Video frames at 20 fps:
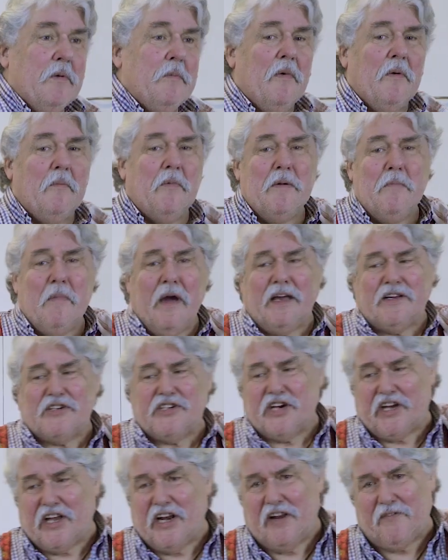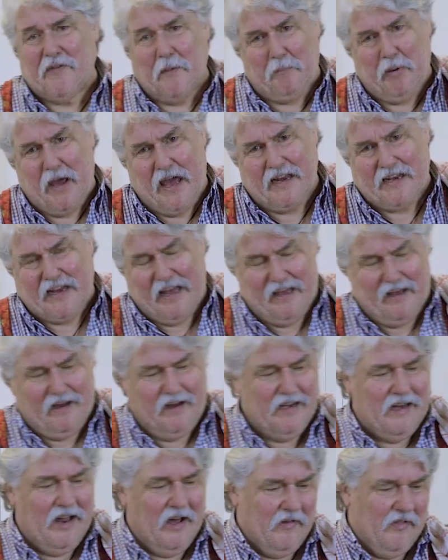We make chicken liver pate,
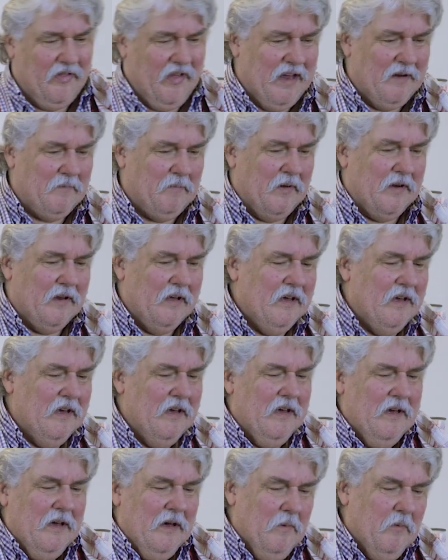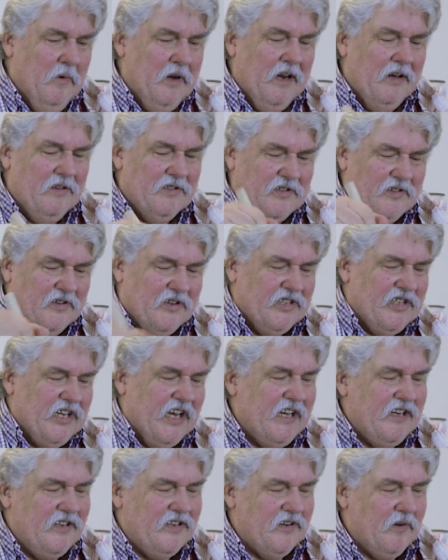I know that, but we don't sort of
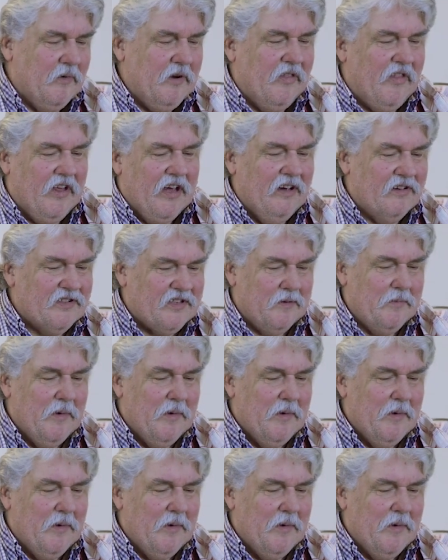tend to do anything else.